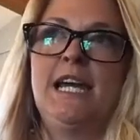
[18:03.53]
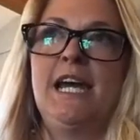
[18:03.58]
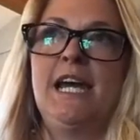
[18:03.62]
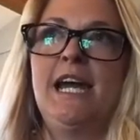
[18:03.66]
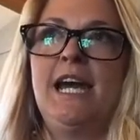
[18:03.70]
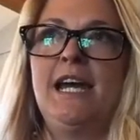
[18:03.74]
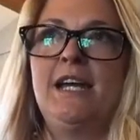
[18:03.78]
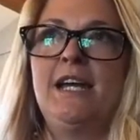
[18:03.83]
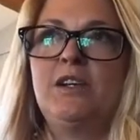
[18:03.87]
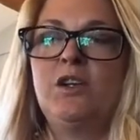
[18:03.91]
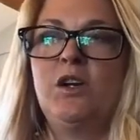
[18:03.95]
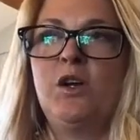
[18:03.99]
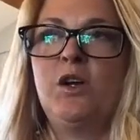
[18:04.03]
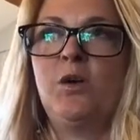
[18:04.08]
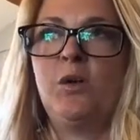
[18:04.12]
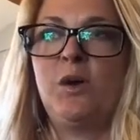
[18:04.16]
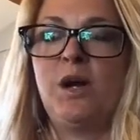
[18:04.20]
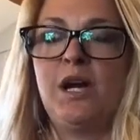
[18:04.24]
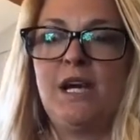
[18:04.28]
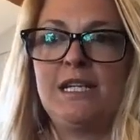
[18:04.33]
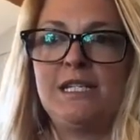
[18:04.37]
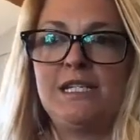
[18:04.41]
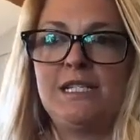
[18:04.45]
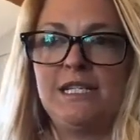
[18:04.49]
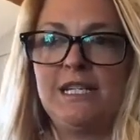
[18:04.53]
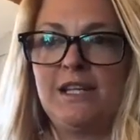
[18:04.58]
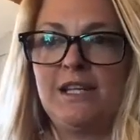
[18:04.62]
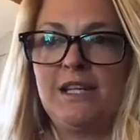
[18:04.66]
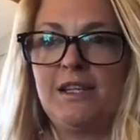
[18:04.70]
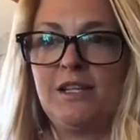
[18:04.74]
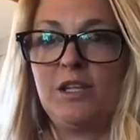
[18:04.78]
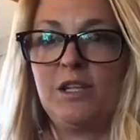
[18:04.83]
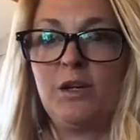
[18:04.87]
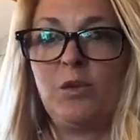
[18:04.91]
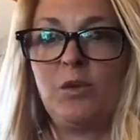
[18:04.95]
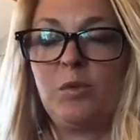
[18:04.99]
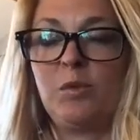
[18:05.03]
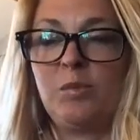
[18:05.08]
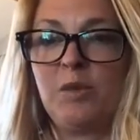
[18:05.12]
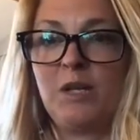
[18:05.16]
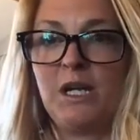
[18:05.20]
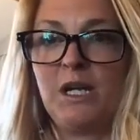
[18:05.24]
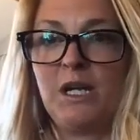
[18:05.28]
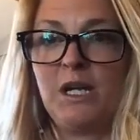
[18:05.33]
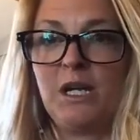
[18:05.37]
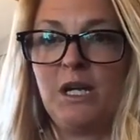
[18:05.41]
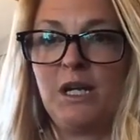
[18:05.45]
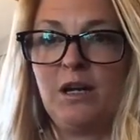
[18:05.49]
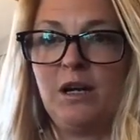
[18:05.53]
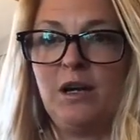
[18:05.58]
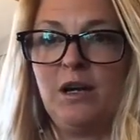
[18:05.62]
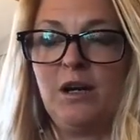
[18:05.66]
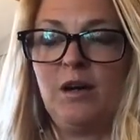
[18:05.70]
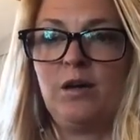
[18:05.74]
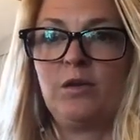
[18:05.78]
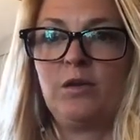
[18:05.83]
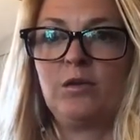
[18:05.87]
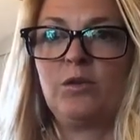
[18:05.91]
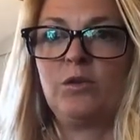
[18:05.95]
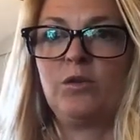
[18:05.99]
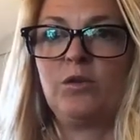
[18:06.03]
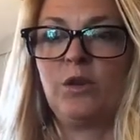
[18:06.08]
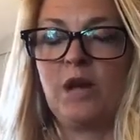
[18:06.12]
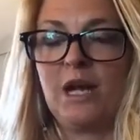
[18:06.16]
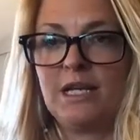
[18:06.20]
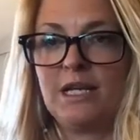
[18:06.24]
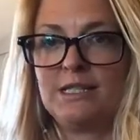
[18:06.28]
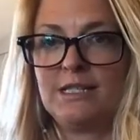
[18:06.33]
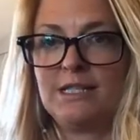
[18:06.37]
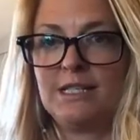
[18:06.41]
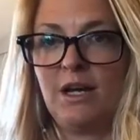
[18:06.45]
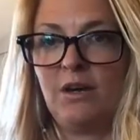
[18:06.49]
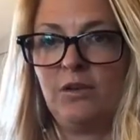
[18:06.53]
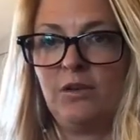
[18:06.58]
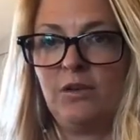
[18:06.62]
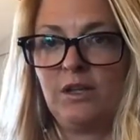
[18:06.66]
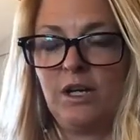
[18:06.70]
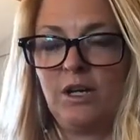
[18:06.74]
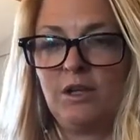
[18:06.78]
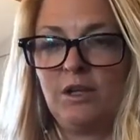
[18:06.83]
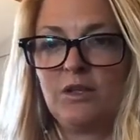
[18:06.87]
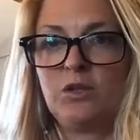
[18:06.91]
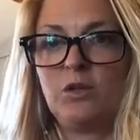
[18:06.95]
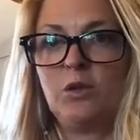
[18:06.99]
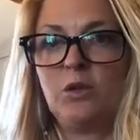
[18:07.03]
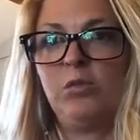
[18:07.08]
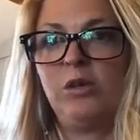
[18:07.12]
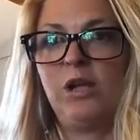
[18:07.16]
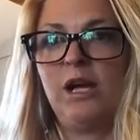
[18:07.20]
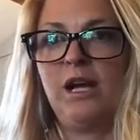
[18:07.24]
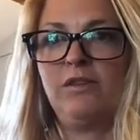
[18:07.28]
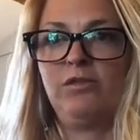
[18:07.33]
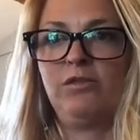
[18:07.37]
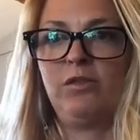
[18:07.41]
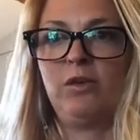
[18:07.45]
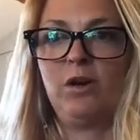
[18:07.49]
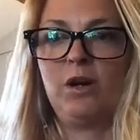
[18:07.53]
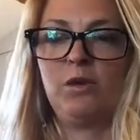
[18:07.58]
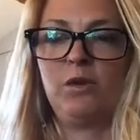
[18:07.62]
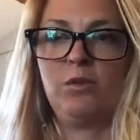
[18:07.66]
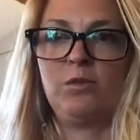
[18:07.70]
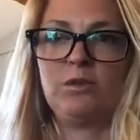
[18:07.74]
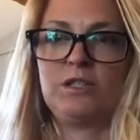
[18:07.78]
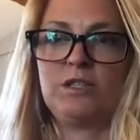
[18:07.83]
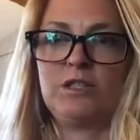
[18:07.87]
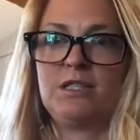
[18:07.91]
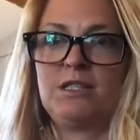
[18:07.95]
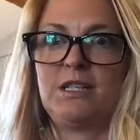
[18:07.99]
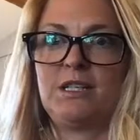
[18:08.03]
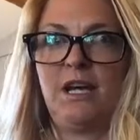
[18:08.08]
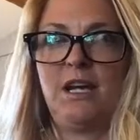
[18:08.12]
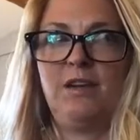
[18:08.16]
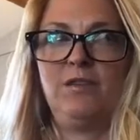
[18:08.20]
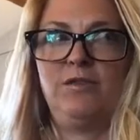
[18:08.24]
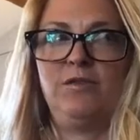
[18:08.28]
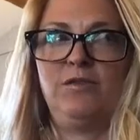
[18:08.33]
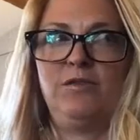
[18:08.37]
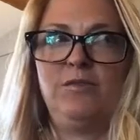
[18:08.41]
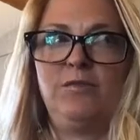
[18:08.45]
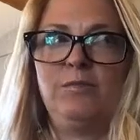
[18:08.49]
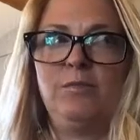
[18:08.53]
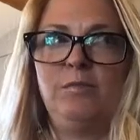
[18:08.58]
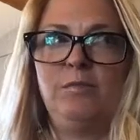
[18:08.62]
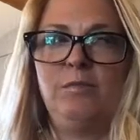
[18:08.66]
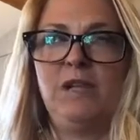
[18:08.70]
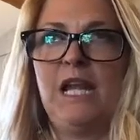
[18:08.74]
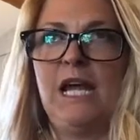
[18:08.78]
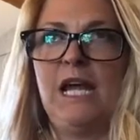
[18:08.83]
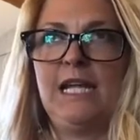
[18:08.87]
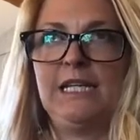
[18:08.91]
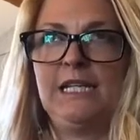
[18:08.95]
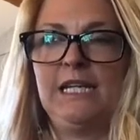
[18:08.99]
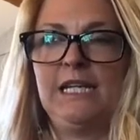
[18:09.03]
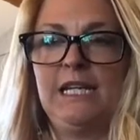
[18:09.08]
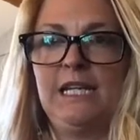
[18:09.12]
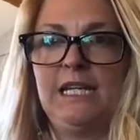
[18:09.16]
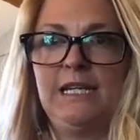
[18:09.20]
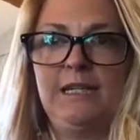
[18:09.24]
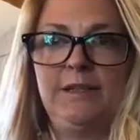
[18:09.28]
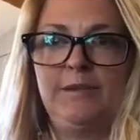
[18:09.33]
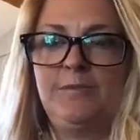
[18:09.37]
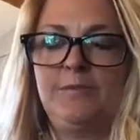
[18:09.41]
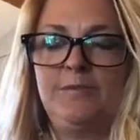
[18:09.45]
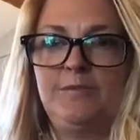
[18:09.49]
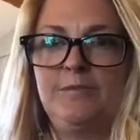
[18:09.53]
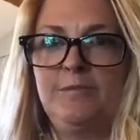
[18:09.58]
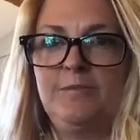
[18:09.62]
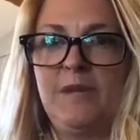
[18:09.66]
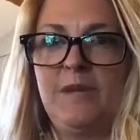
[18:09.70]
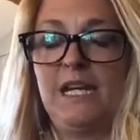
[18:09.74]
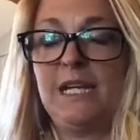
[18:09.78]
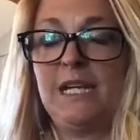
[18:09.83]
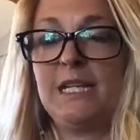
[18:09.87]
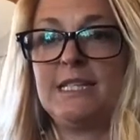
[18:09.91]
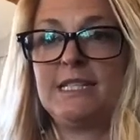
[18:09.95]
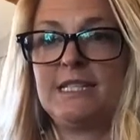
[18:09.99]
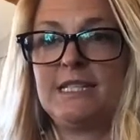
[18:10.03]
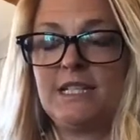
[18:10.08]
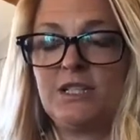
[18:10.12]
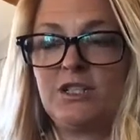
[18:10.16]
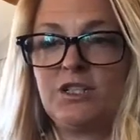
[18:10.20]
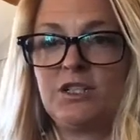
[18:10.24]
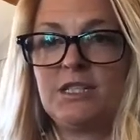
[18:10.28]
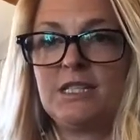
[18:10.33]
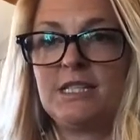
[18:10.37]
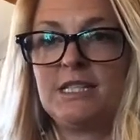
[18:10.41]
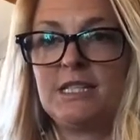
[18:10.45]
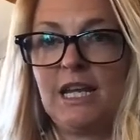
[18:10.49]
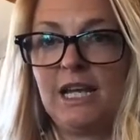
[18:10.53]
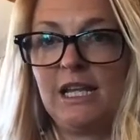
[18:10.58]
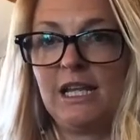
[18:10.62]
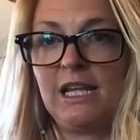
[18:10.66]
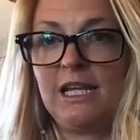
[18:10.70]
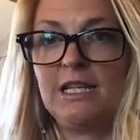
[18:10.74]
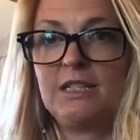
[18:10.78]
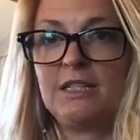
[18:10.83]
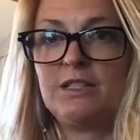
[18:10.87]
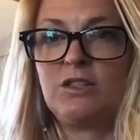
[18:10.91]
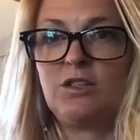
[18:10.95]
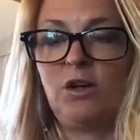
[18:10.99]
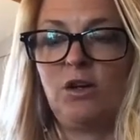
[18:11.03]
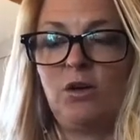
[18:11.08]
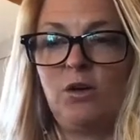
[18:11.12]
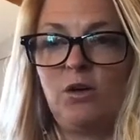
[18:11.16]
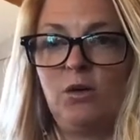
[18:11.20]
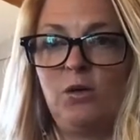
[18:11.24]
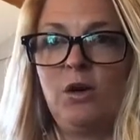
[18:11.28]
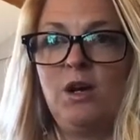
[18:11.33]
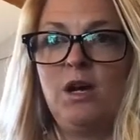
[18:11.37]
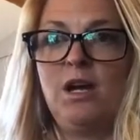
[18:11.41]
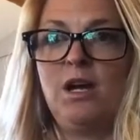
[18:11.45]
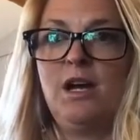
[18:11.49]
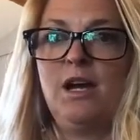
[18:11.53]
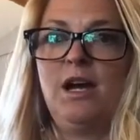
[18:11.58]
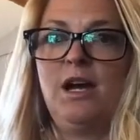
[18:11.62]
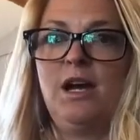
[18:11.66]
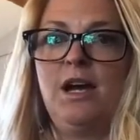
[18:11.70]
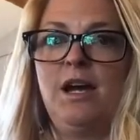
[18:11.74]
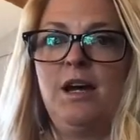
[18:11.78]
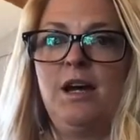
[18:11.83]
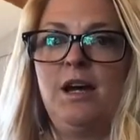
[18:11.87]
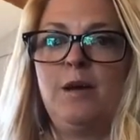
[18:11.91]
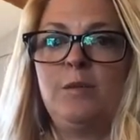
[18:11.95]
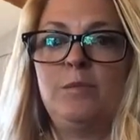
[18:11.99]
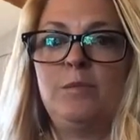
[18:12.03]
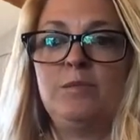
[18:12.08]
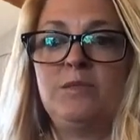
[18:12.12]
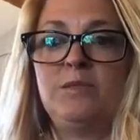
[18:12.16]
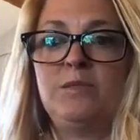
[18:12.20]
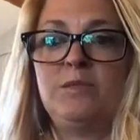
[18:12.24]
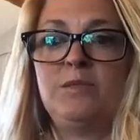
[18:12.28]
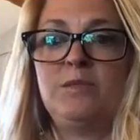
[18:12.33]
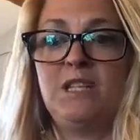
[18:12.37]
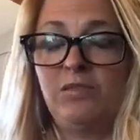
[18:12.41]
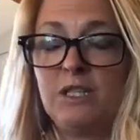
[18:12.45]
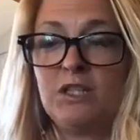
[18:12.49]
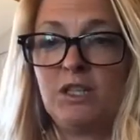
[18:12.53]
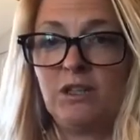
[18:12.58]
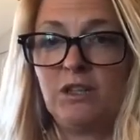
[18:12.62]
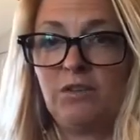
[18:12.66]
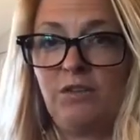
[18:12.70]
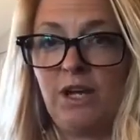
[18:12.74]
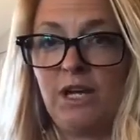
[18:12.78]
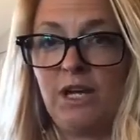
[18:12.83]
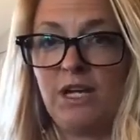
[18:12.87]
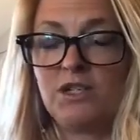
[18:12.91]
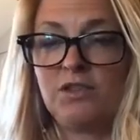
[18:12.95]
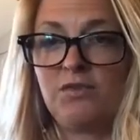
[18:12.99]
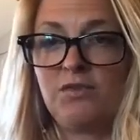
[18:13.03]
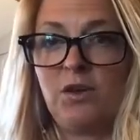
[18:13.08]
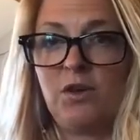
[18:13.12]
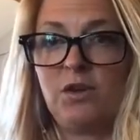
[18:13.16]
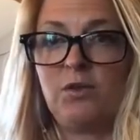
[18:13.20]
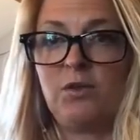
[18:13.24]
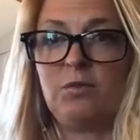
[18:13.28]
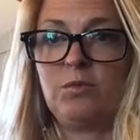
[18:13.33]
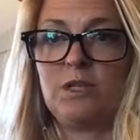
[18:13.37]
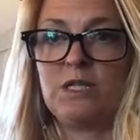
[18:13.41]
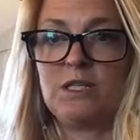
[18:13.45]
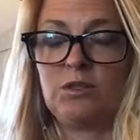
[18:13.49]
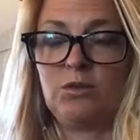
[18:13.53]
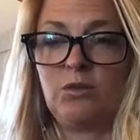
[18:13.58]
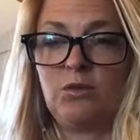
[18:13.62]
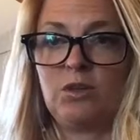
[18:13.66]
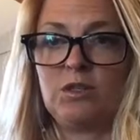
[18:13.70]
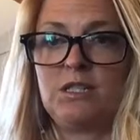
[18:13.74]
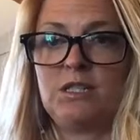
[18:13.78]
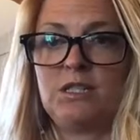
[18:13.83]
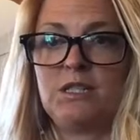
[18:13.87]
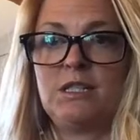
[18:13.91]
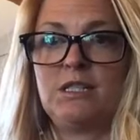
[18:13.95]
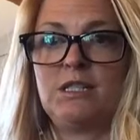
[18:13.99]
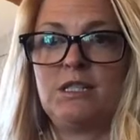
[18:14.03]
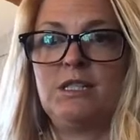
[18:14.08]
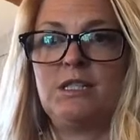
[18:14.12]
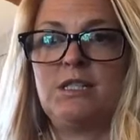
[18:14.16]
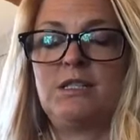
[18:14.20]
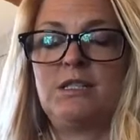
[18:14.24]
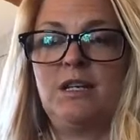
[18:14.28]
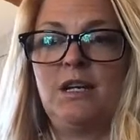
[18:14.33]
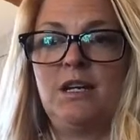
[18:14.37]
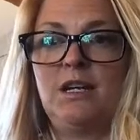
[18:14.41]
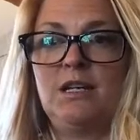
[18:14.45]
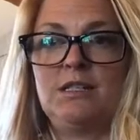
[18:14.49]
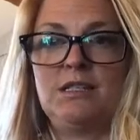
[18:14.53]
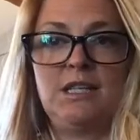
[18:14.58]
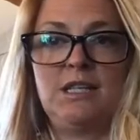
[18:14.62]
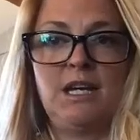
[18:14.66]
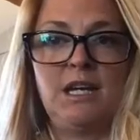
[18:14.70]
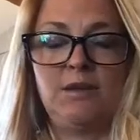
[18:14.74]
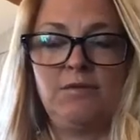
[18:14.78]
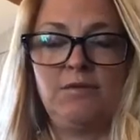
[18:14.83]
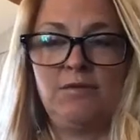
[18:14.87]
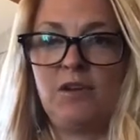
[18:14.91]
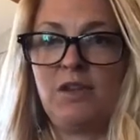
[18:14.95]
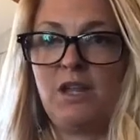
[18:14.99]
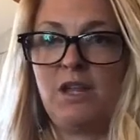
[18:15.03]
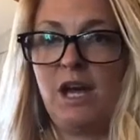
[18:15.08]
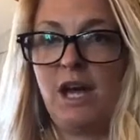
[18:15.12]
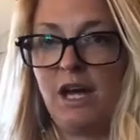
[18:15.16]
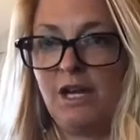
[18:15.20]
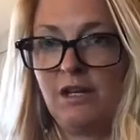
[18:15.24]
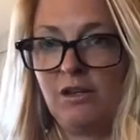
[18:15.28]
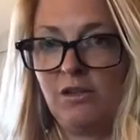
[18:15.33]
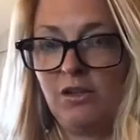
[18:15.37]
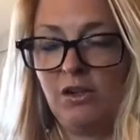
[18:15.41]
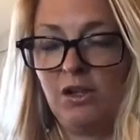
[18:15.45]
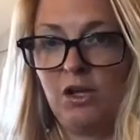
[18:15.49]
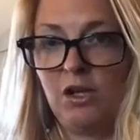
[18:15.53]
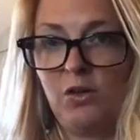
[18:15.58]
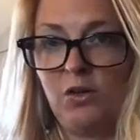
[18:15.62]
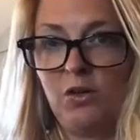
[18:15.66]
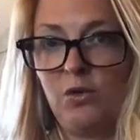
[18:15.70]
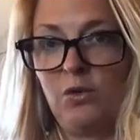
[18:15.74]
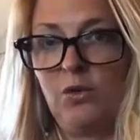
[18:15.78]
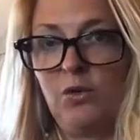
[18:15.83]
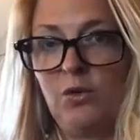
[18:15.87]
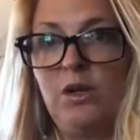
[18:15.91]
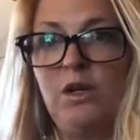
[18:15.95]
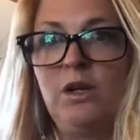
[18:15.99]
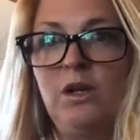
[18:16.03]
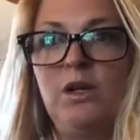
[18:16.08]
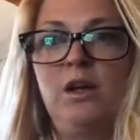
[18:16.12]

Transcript: had no idea that there would be grants out there to apply for. We're just kind of blindly making decisions daily. So definitely took advantage of all the resources, signed up for the EIDL loan.